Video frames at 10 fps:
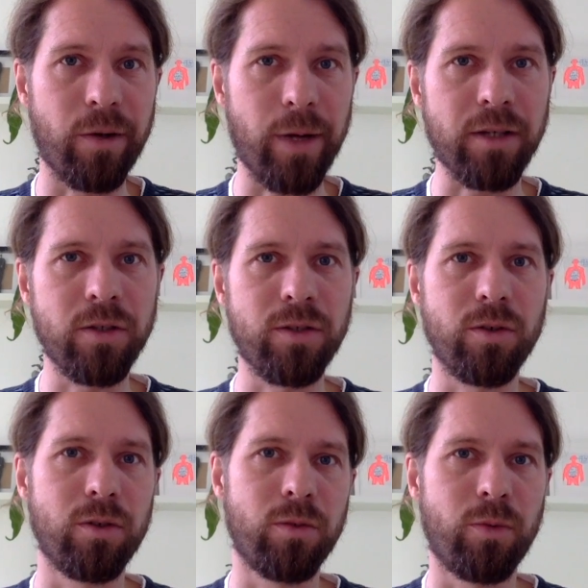directions.
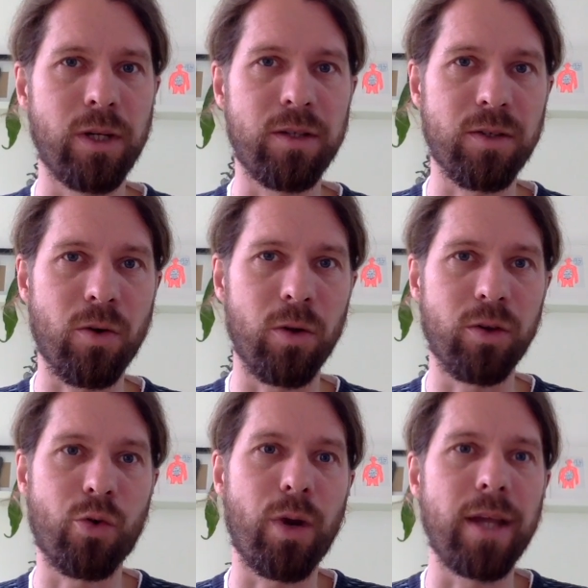So what is called
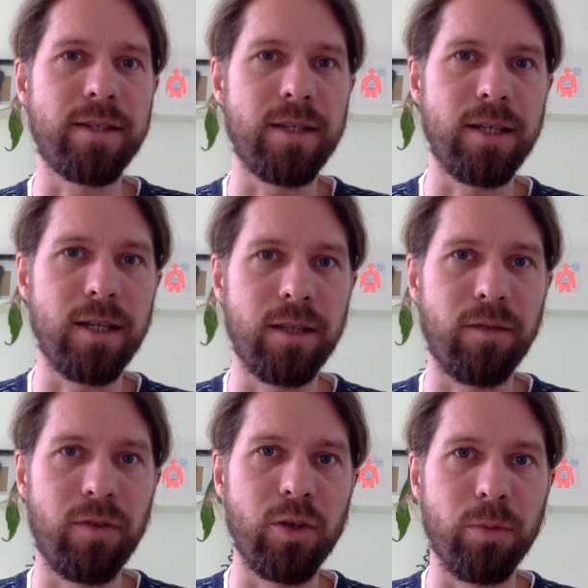crazy in the
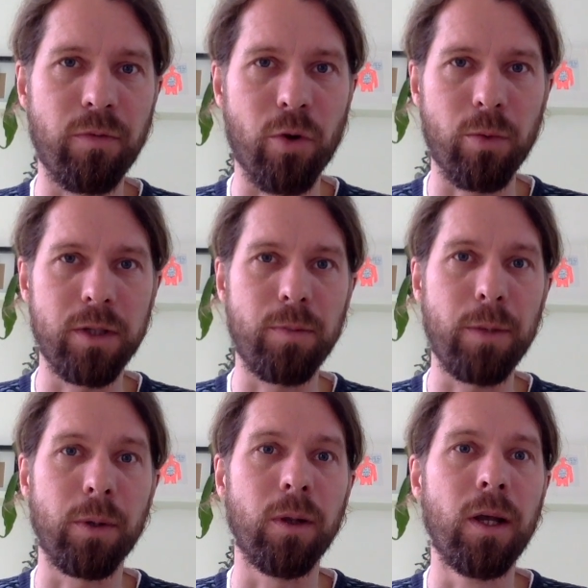video before with the
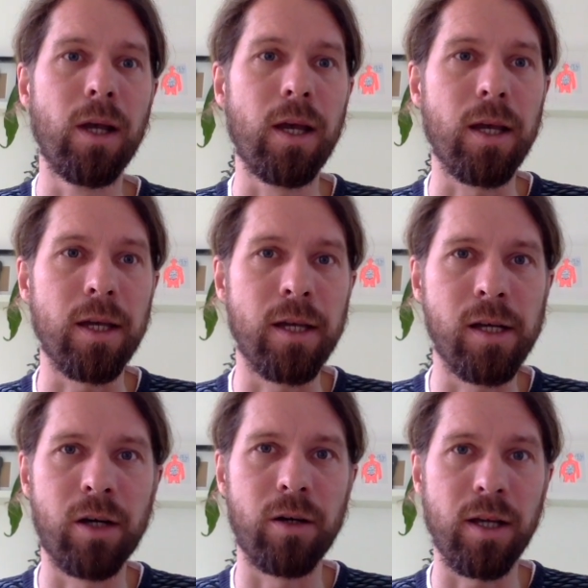people,
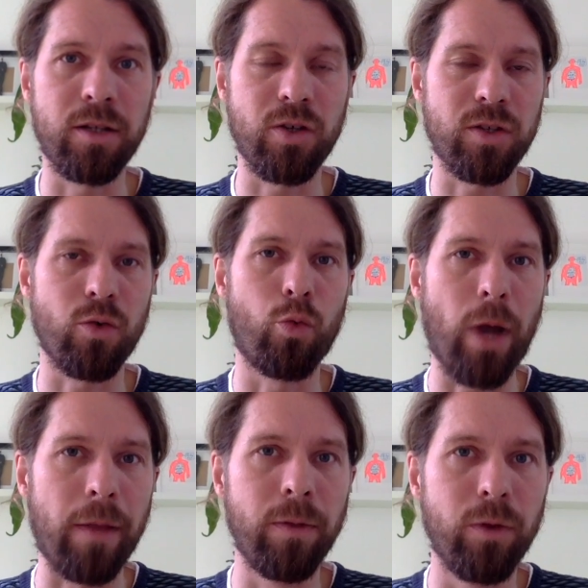here it's just
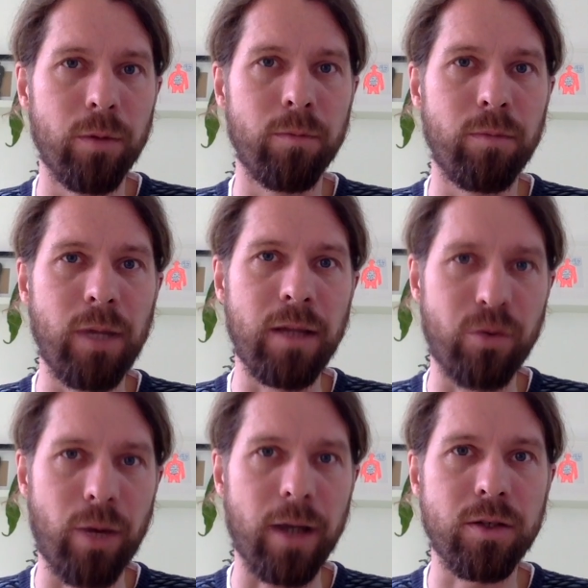random
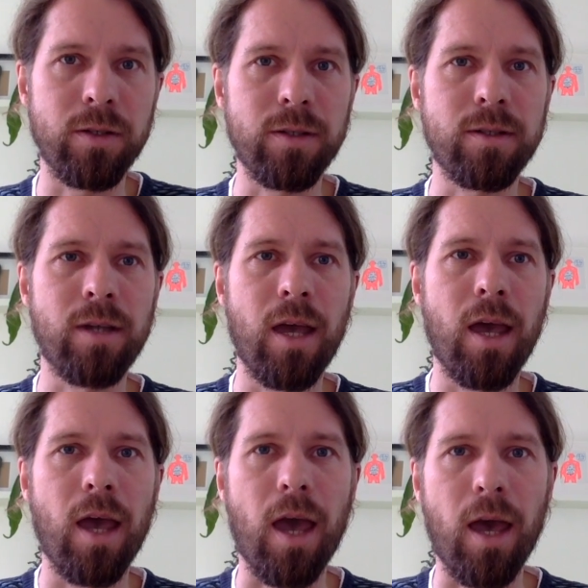interactions.
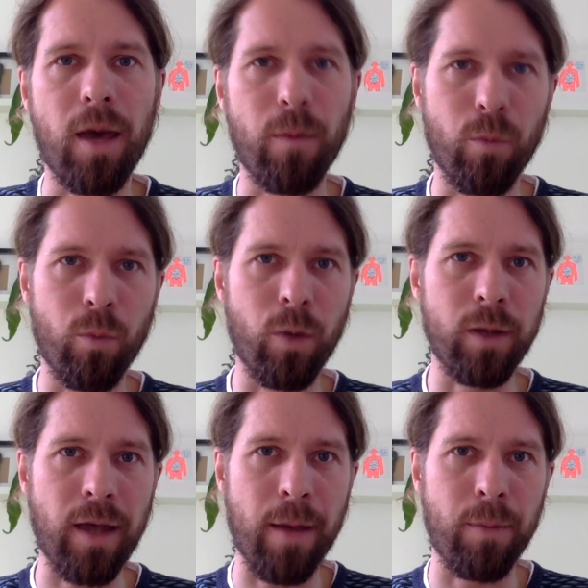And
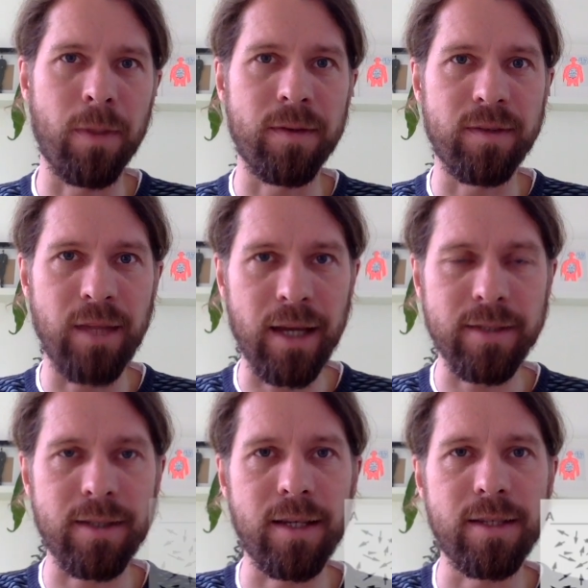what happens
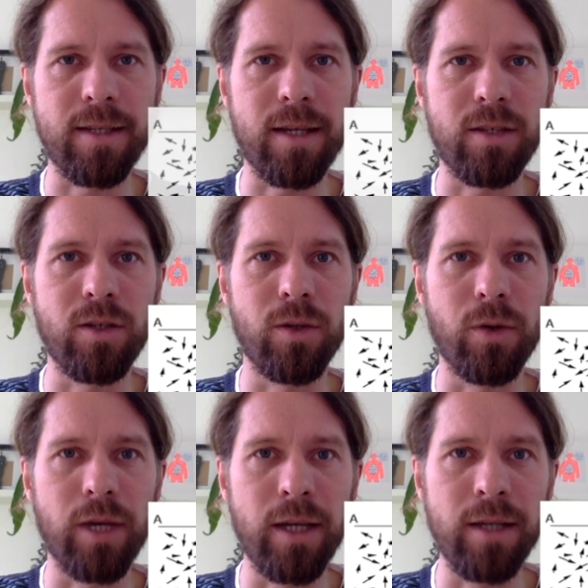next is that you
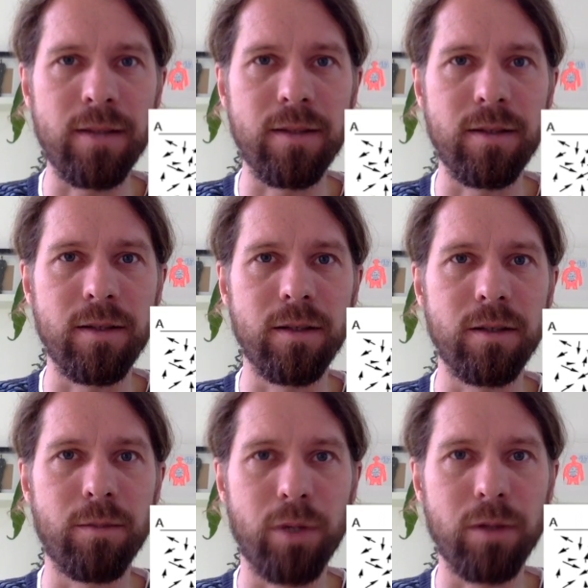heat
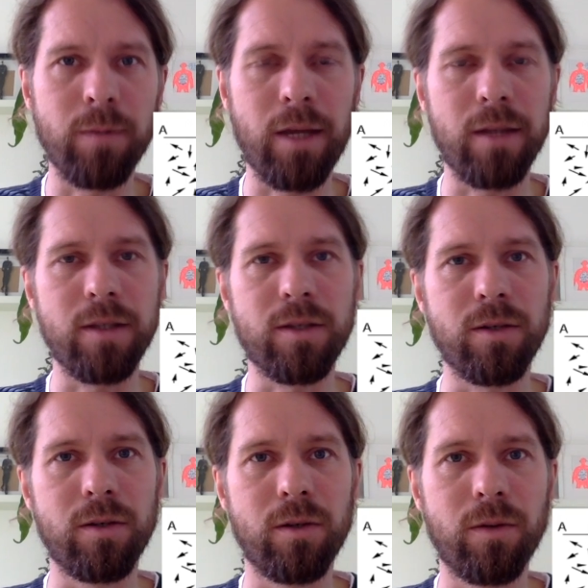the bottom, and
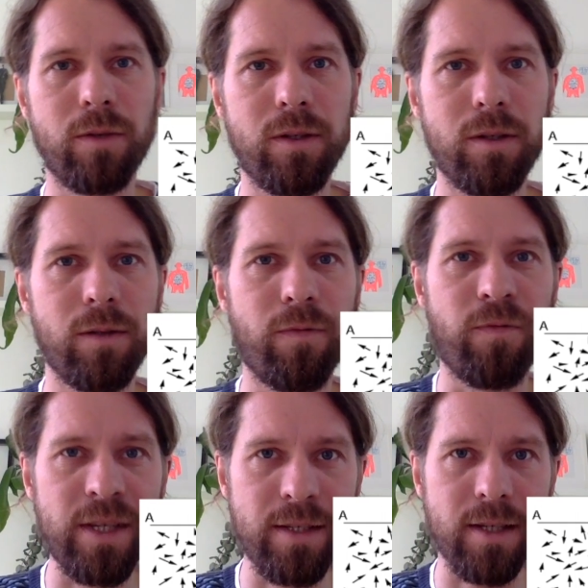so the
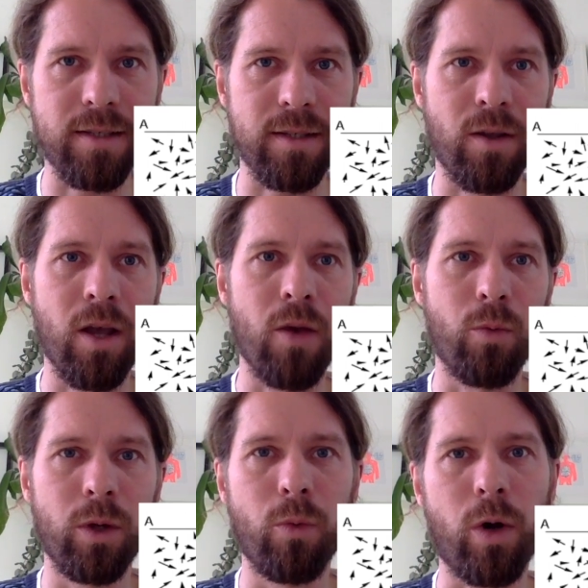physics
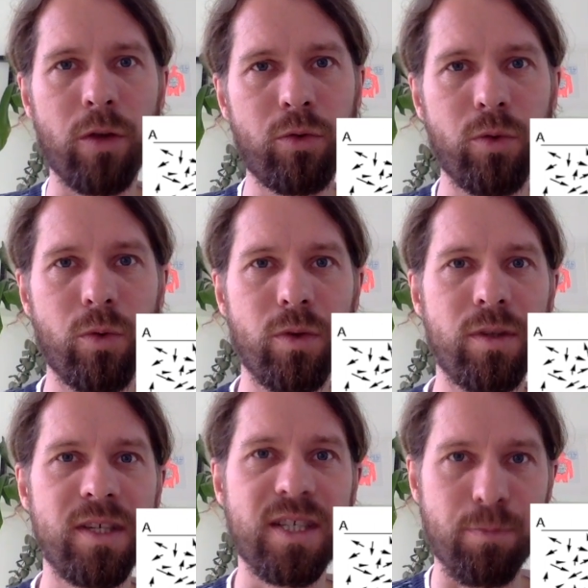will want to
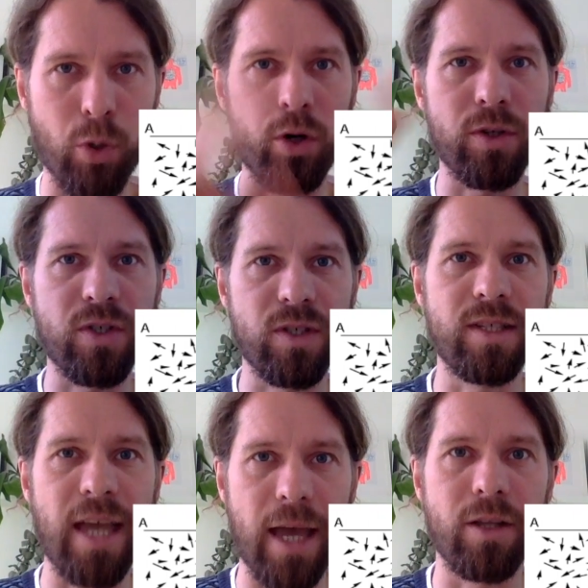disperse
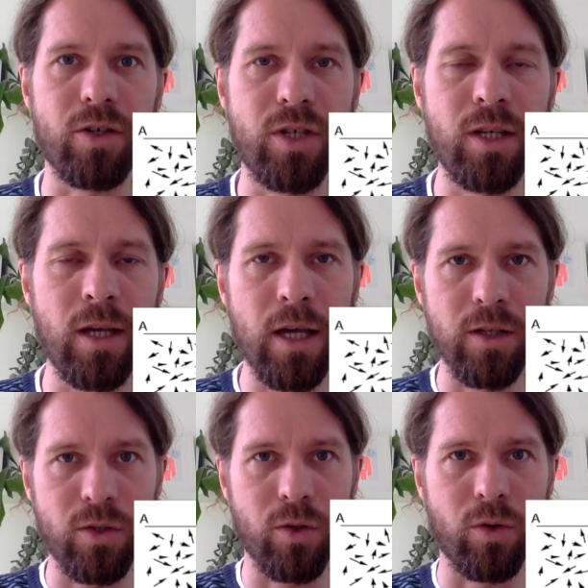the energy.
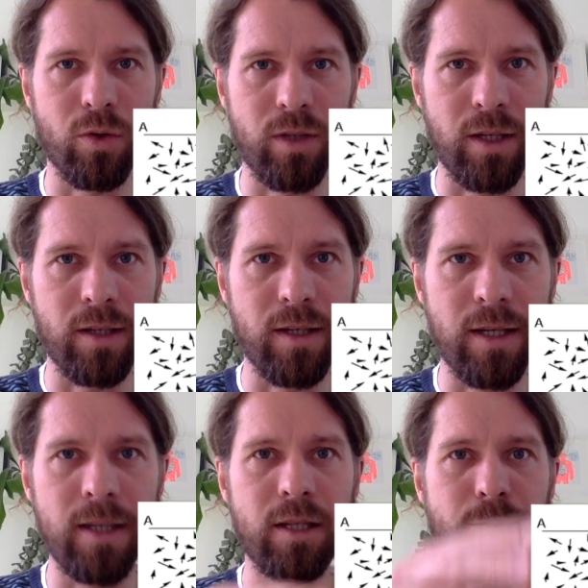So the
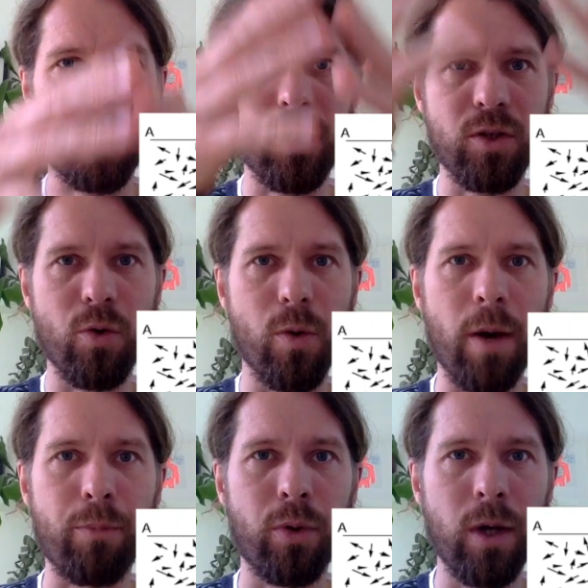heated parts go
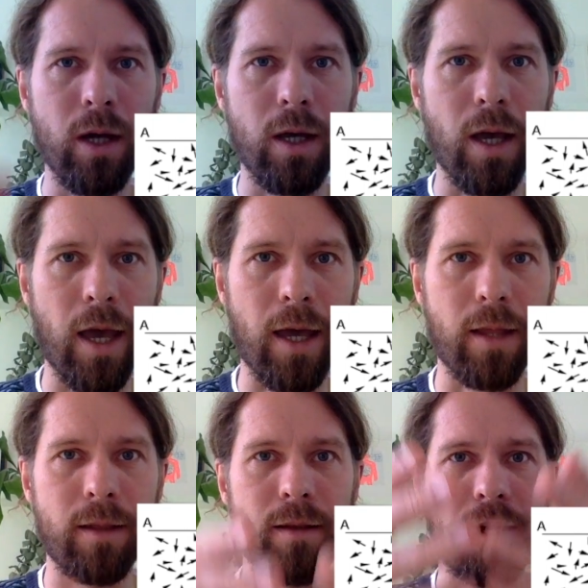up
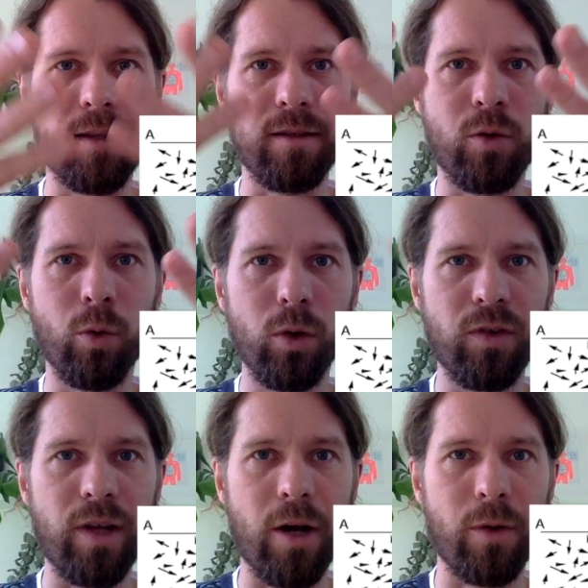and it
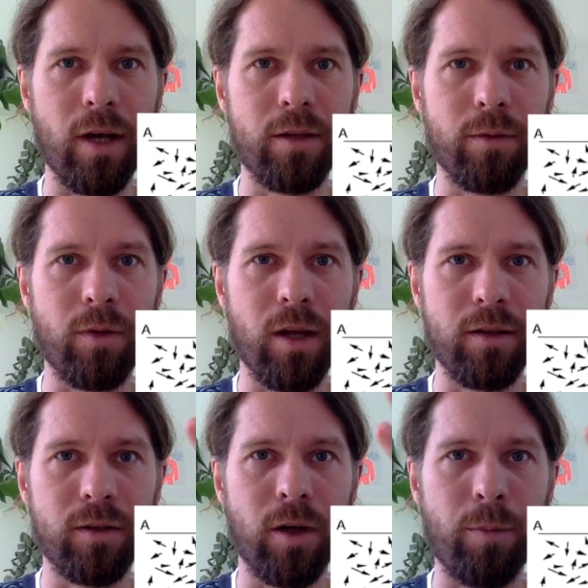cools down at
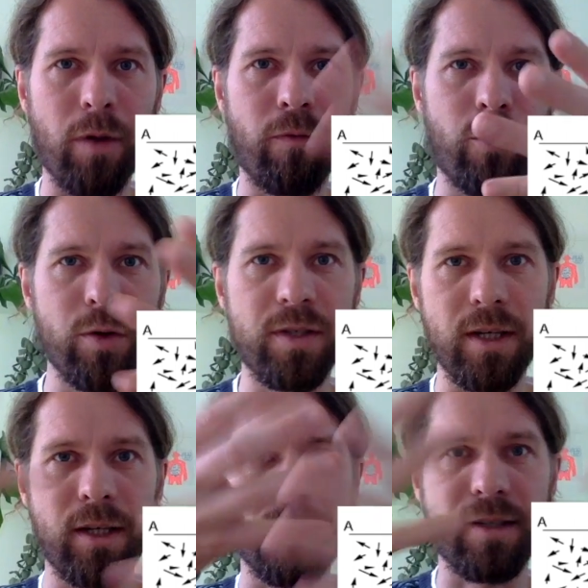the top. And first
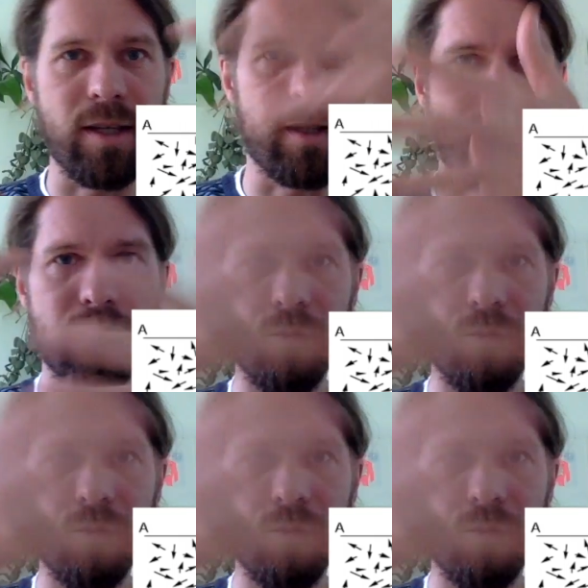it